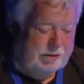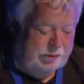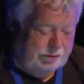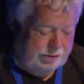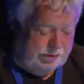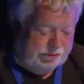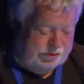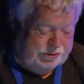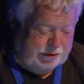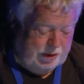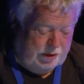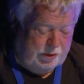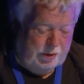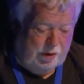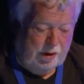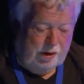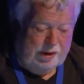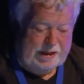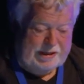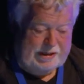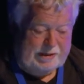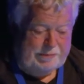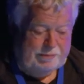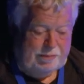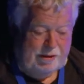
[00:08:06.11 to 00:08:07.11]
there was no
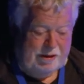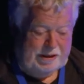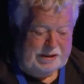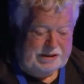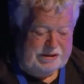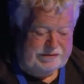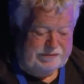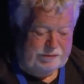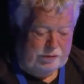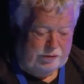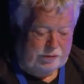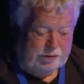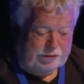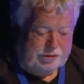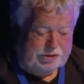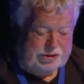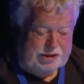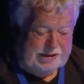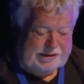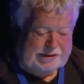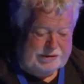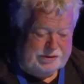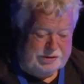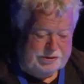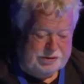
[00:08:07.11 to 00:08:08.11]
hiding place for
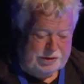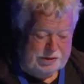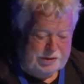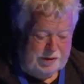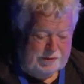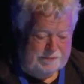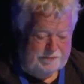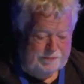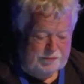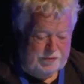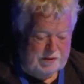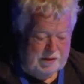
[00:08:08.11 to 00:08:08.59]
cheats, you know.